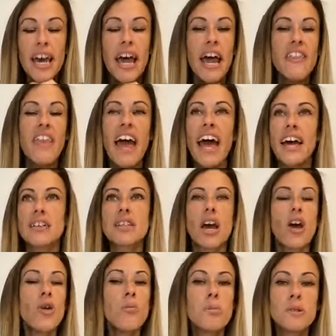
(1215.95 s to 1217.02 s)
That has
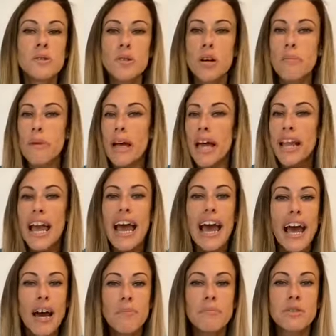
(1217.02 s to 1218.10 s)
opened up an
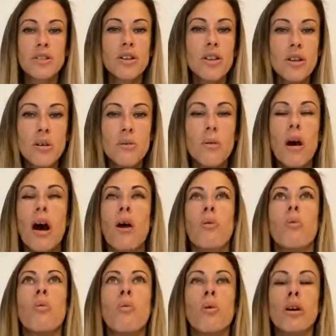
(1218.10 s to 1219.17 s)
absolute
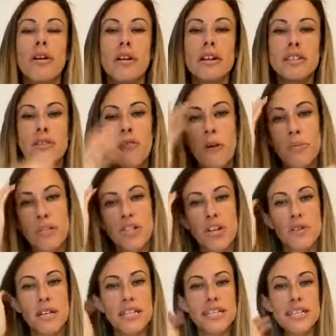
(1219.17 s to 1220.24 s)
world of
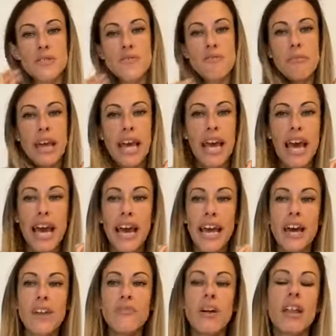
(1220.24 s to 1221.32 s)
opportunities for me. I
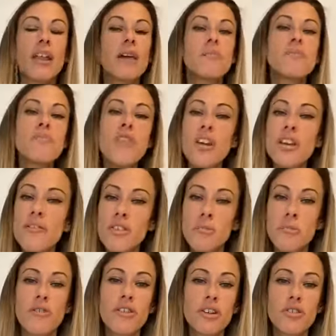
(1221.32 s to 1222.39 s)
have like none of
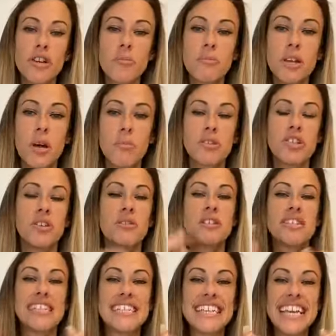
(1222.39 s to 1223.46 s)
them are recruitment
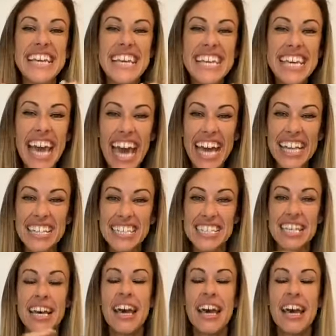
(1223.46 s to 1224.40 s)
opportunities yet,